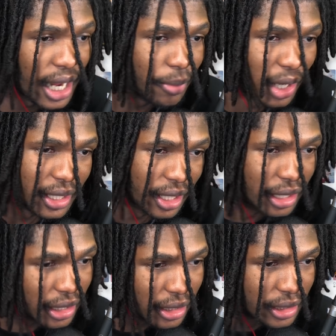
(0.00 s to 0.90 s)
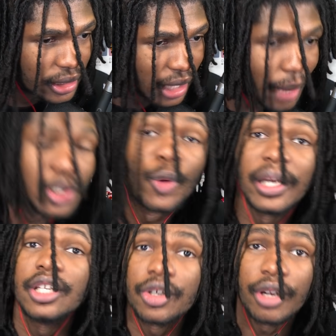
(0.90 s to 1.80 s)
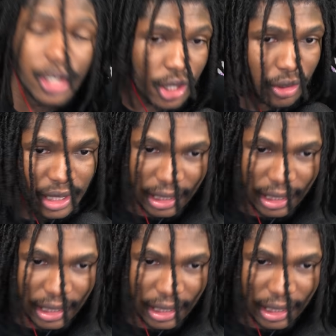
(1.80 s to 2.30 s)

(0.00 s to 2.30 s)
game right there. I'm twenty-two years old